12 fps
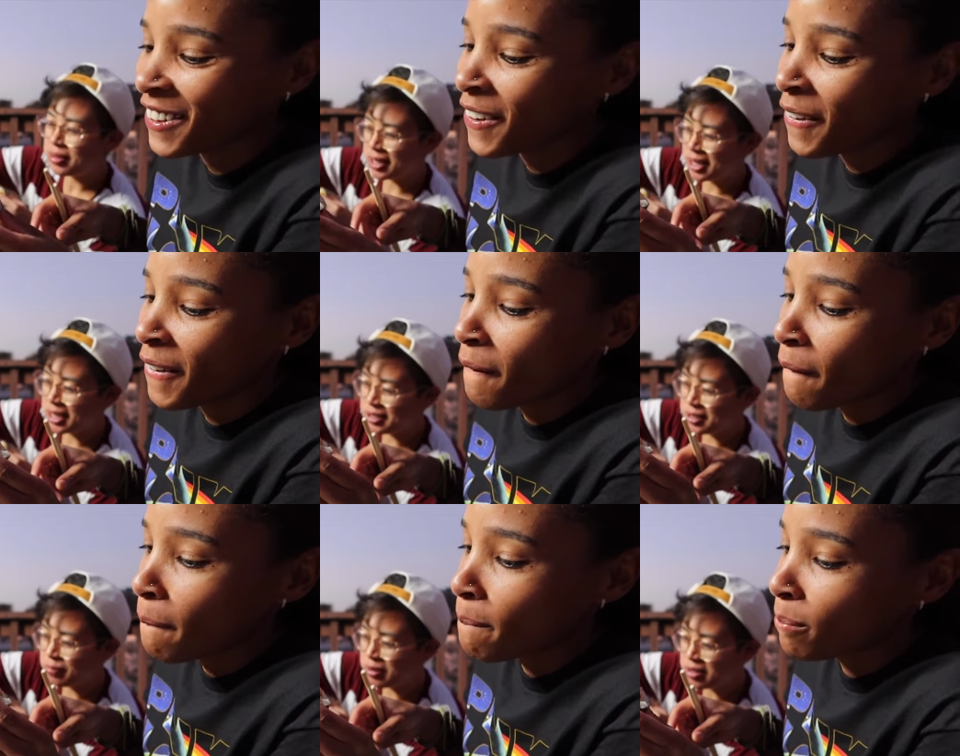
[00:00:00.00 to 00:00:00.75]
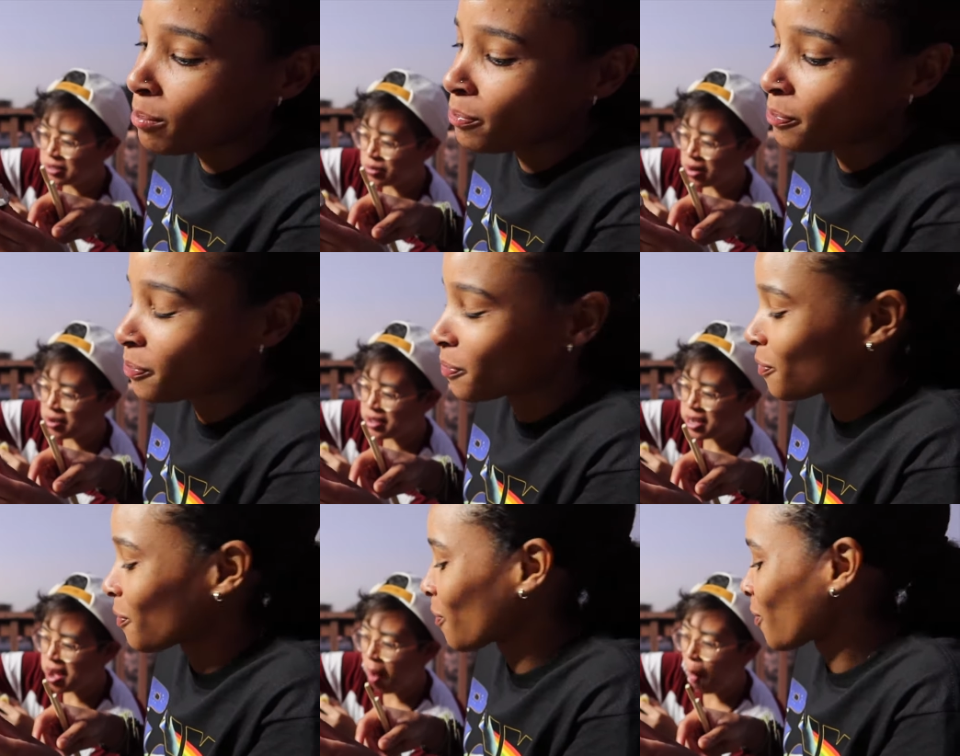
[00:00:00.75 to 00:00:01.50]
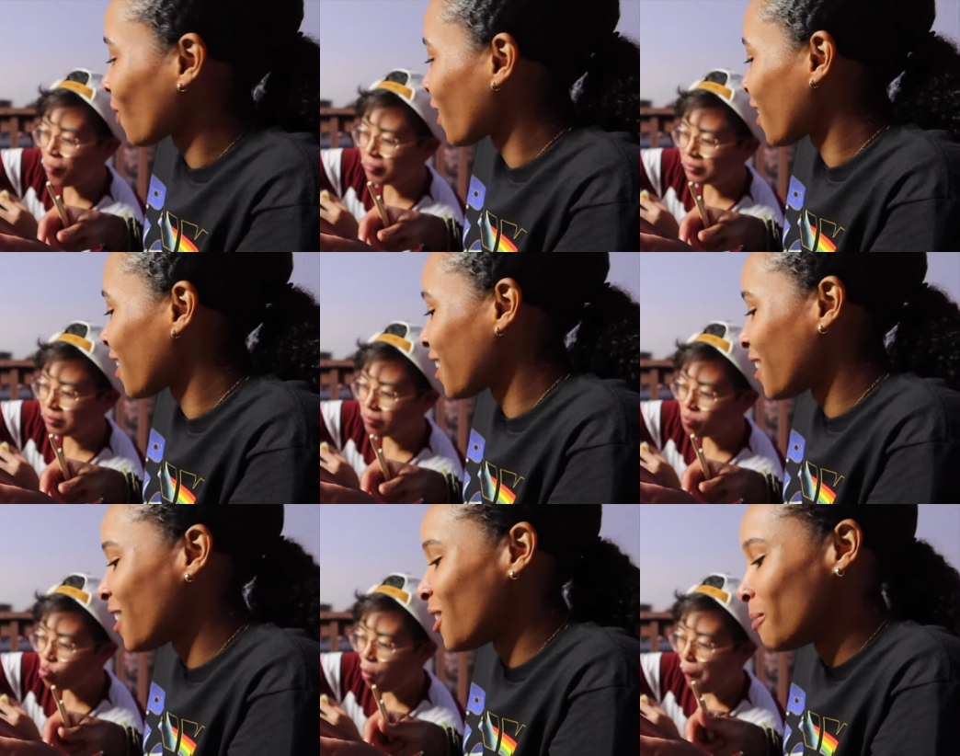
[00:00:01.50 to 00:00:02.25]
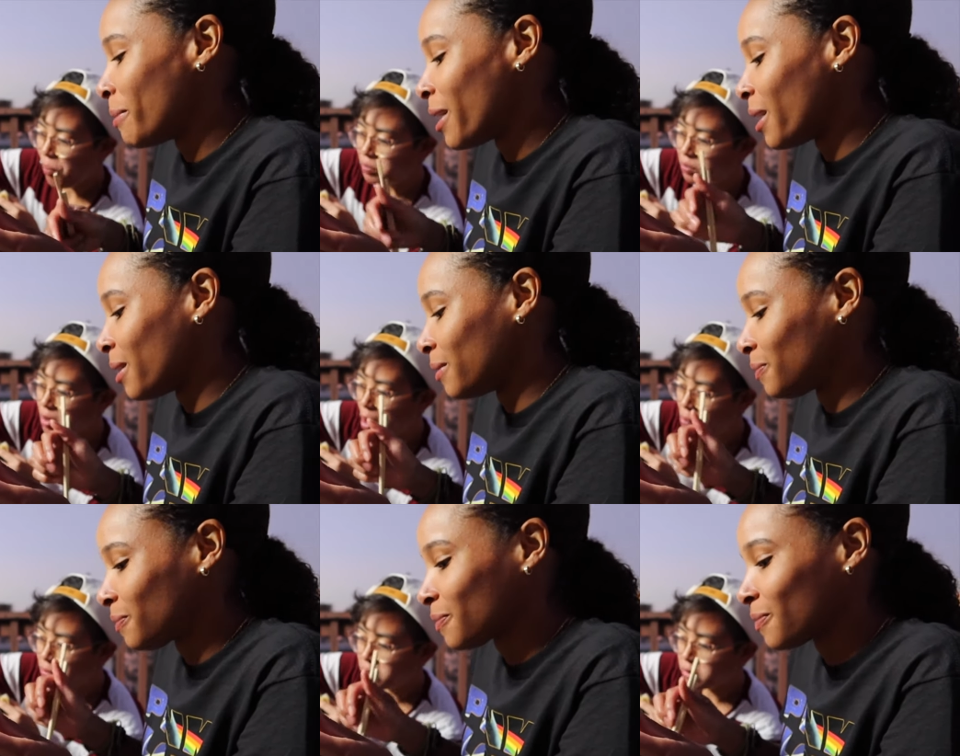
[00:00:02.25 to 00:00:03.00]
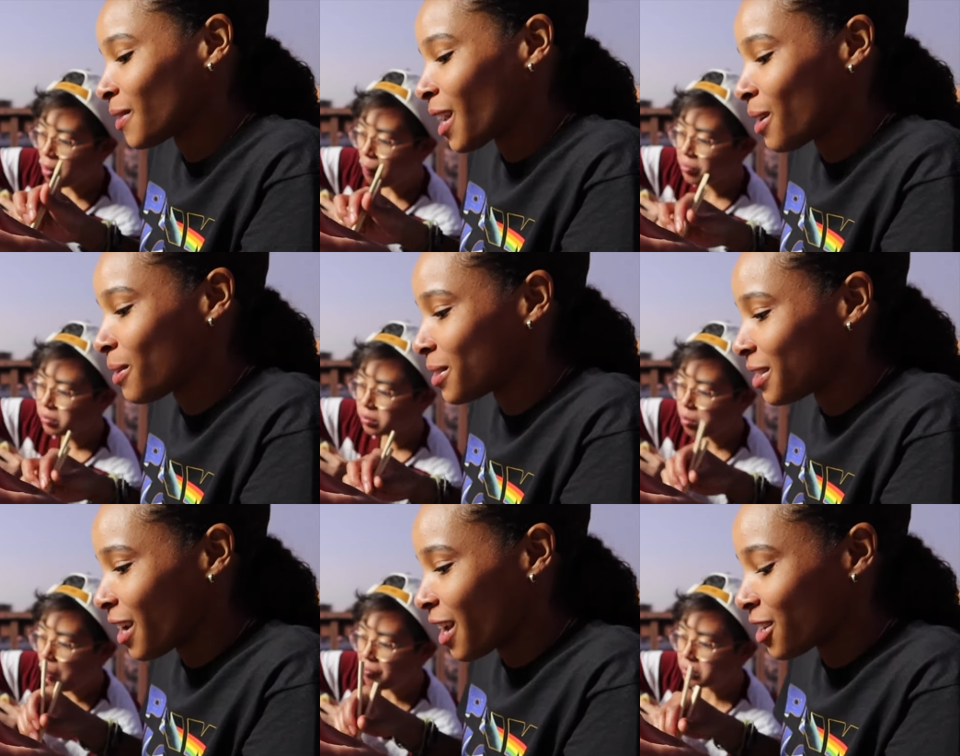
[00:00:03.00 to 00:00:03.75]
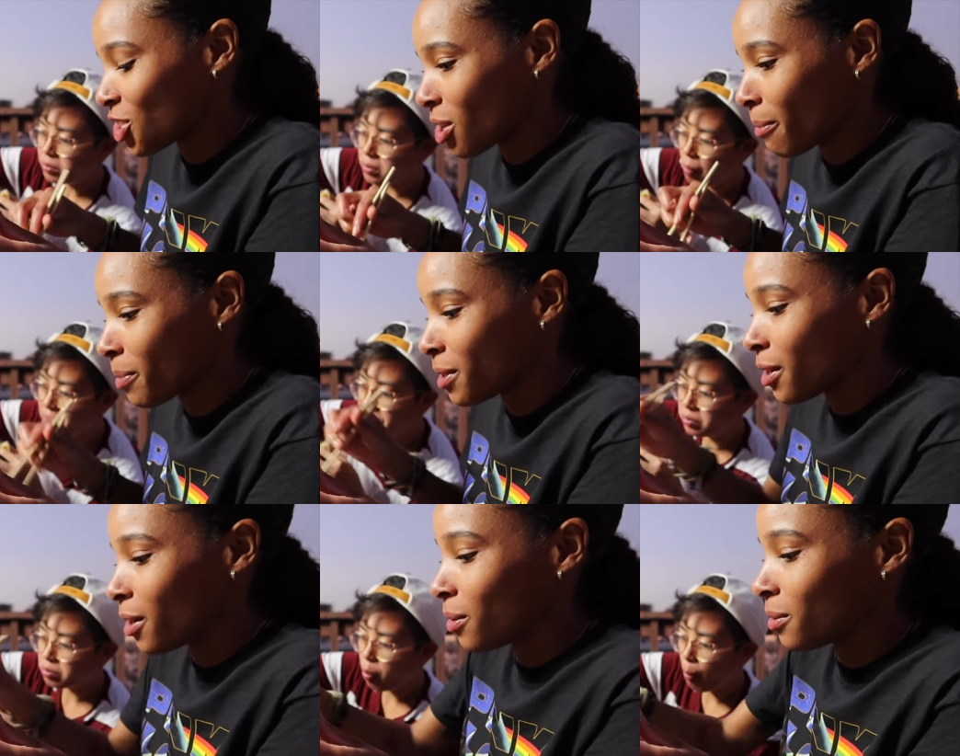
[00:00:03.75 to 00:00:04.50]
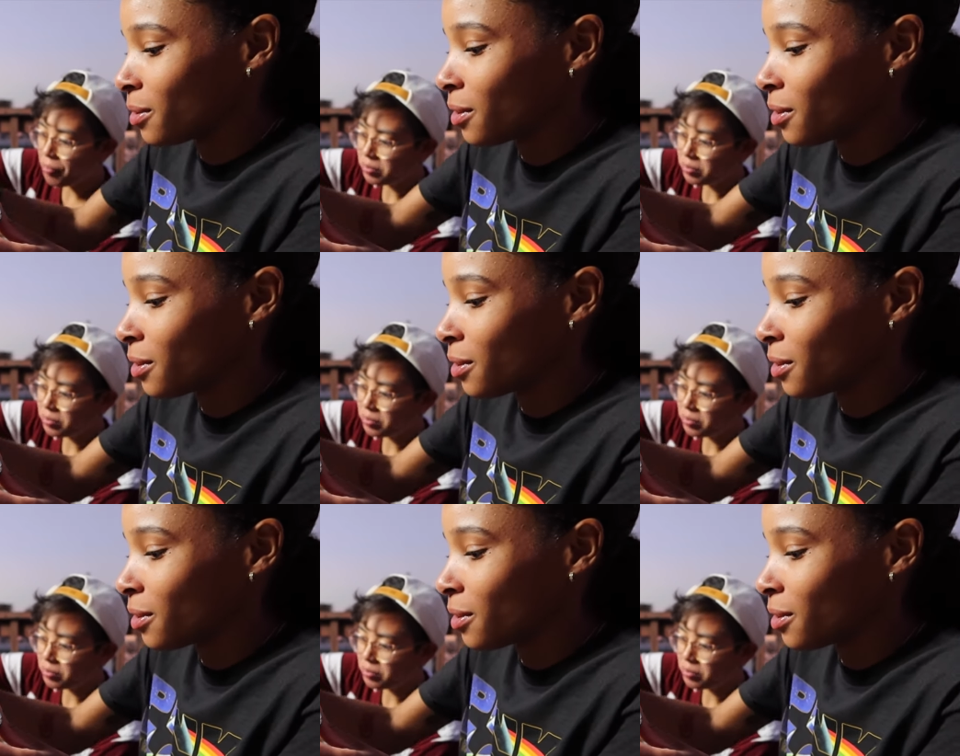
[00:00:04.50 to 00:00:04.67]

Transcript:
Speaker 1: The Hanson brothers, where are they now? Oh man,
Speaker 2: they was they had it jumping though.